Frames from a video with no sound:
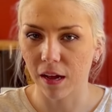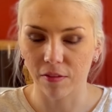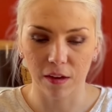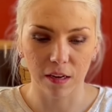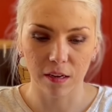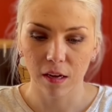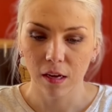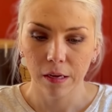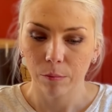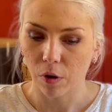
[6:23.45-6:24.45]
I think
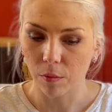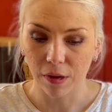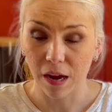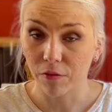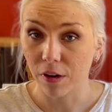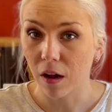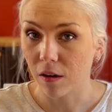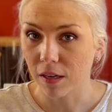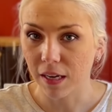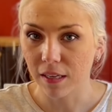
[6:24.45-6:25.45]
probably every dog
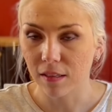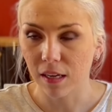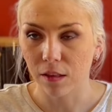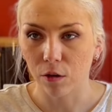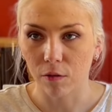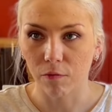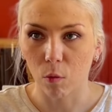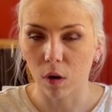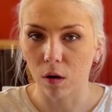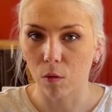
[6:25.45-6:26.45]
needs either a
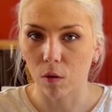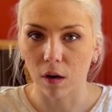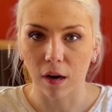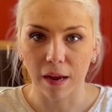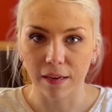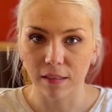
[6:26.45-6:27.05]
4 or a